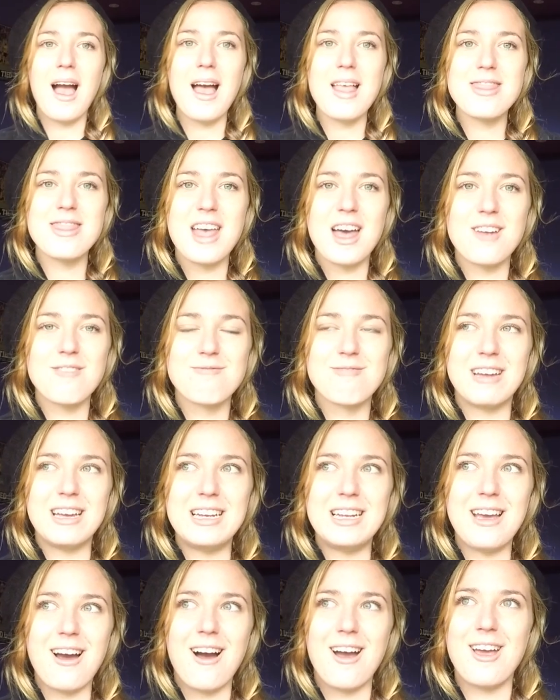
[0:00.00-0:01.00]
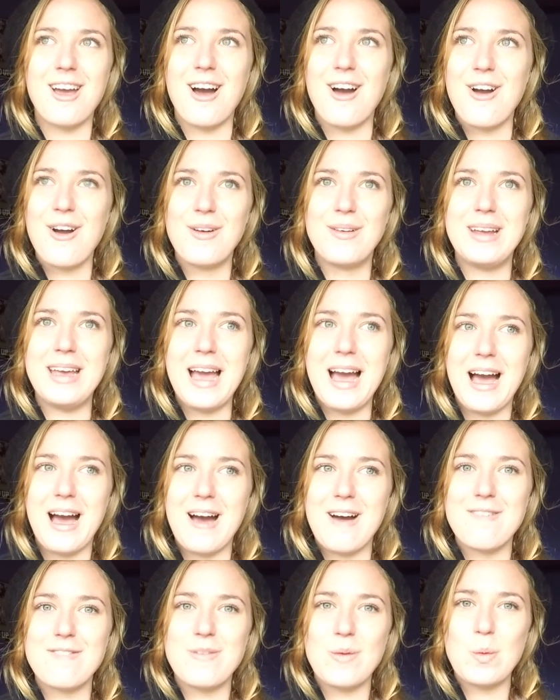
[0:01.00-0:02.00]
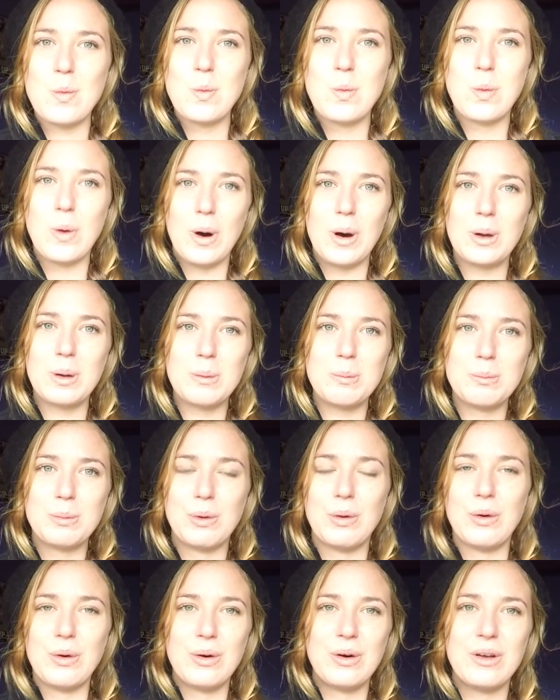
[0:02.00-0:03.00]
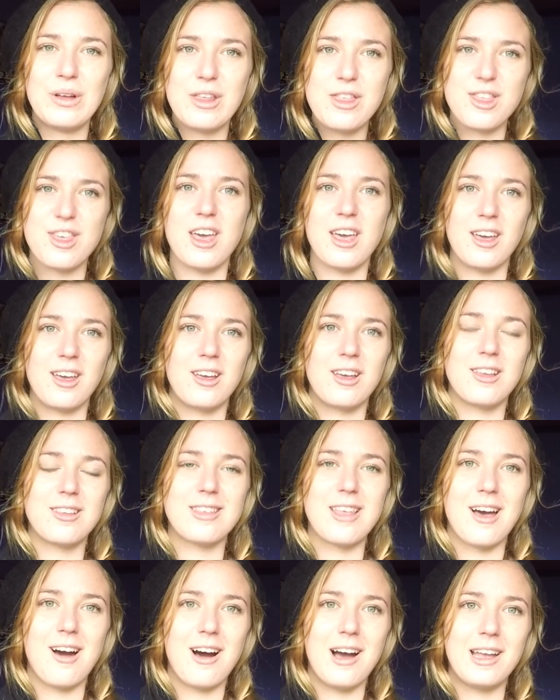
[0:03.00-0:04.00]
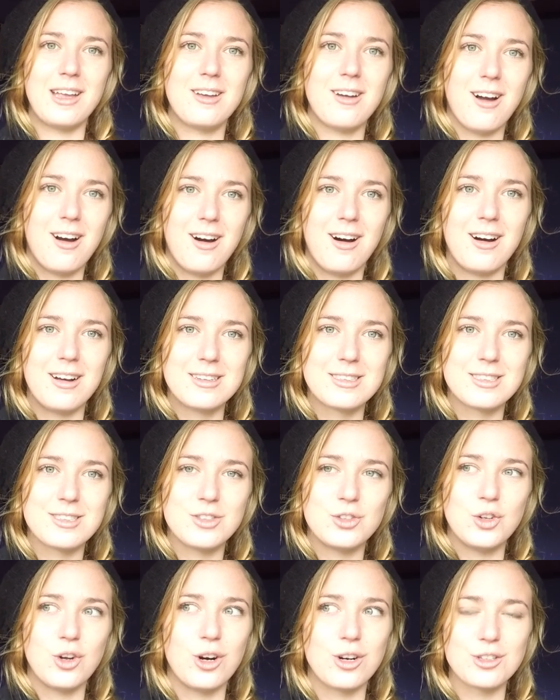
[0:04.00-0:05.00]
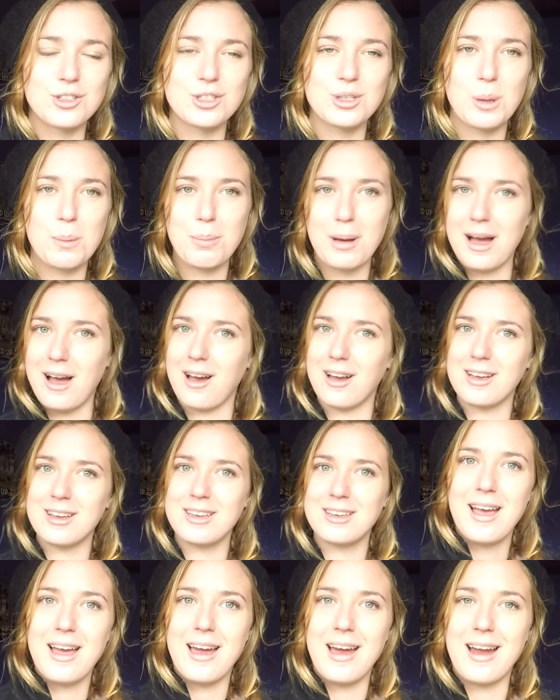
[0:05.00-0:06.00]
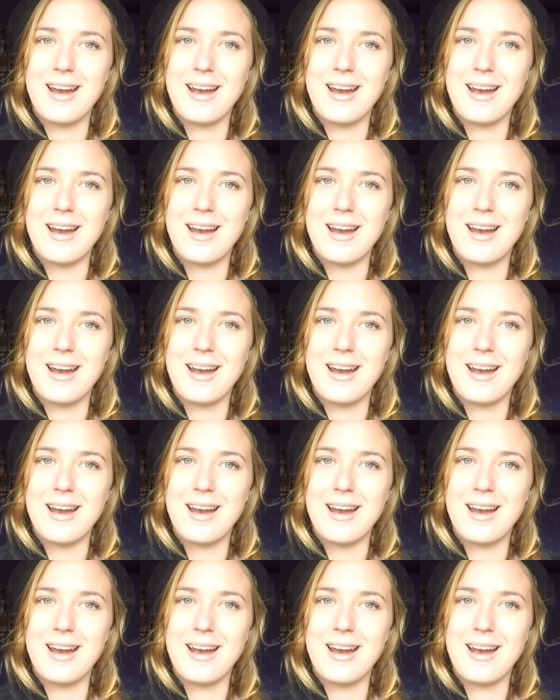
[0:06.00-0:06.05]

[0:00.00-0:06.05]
And then really, I only have one more thing that I can't not pack.